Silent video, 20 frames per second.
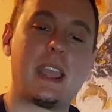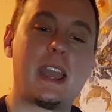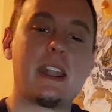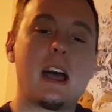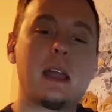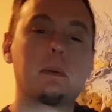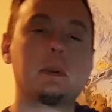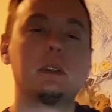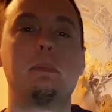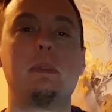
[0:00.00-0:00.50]

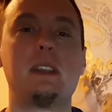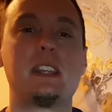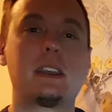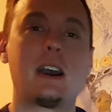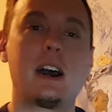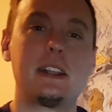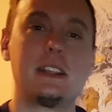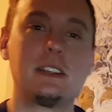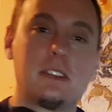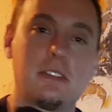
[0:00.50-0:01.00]
and I'm going to be
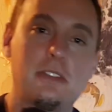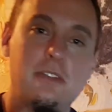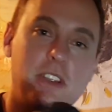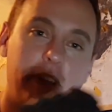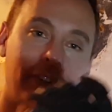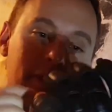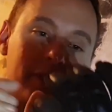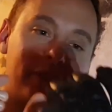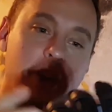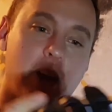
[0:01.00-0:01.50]
cutting the
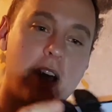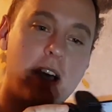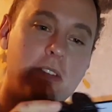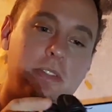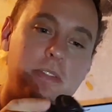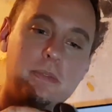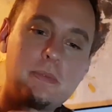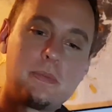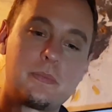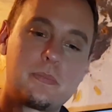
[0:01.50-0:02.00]
fingers
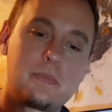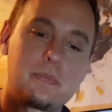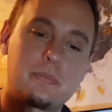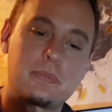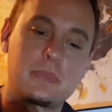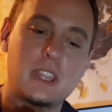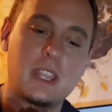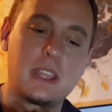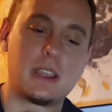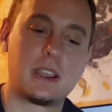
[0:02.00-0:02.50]
off.
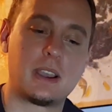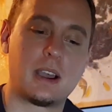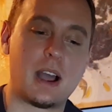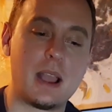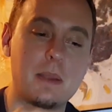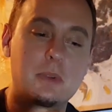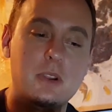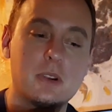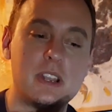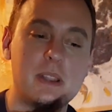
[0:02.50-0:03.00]

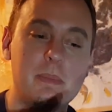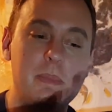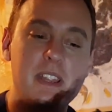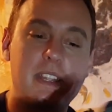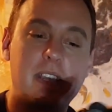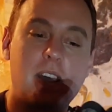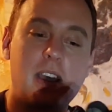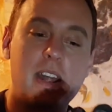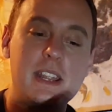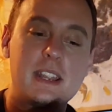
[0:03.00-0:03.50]
I'm going to be
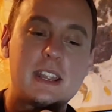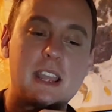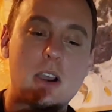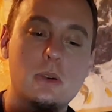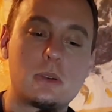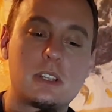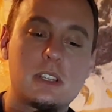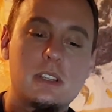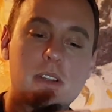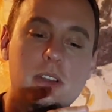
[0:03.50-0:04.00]
cutting
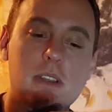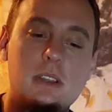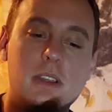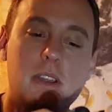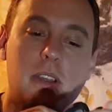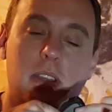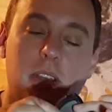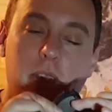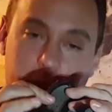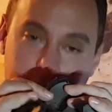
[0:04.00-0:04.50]
out
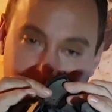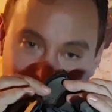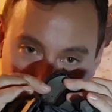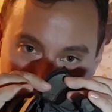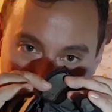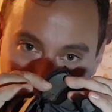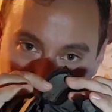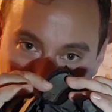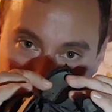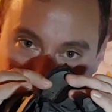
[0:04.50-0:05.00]
the
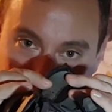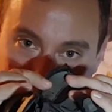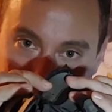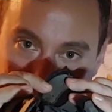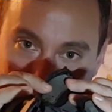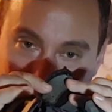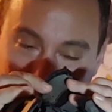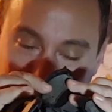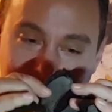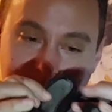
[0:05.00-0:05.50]
leather on the
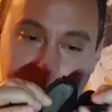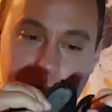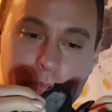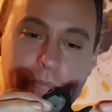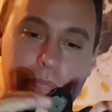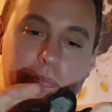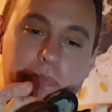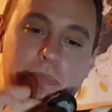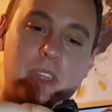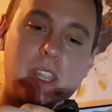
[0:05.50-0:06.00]
bottom,
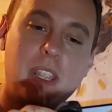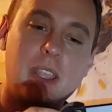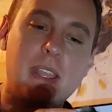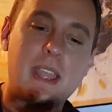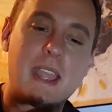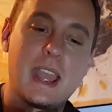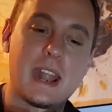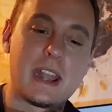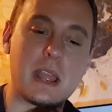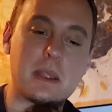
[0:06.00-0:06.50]

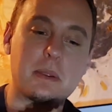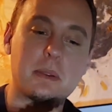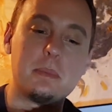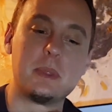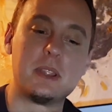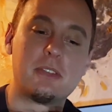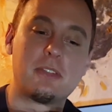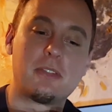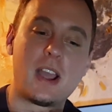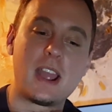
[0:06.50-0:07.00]
and I'm going
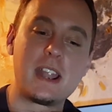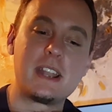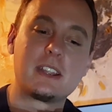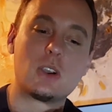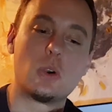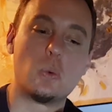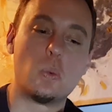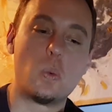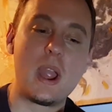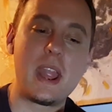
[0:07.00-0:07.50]
to be
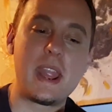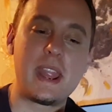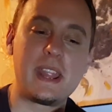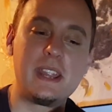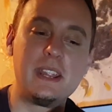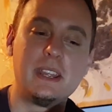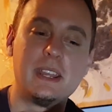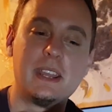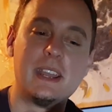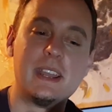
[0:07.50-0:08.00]
finding a
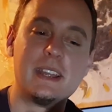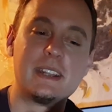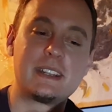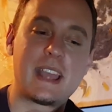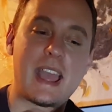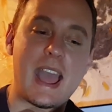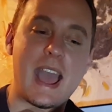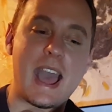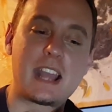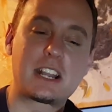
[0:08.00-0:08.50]
way
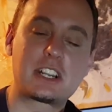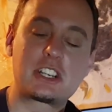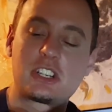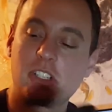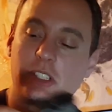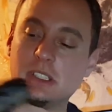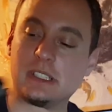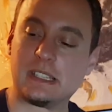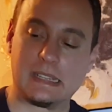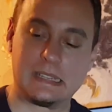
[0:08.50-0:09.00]
to
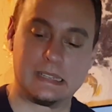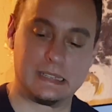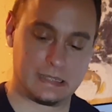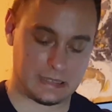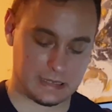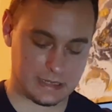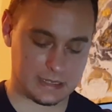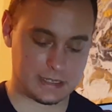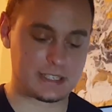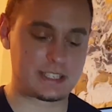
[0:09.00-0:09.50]
actually
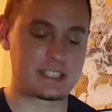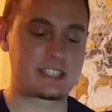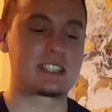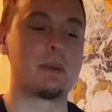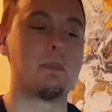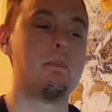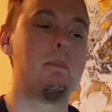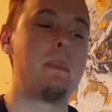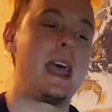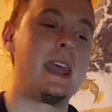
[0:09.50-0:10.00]

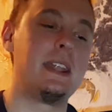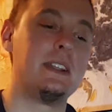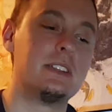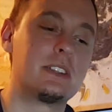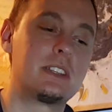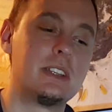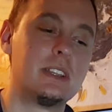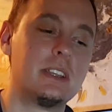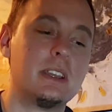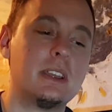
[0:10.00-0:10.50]

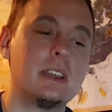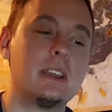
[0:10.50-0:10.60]
cement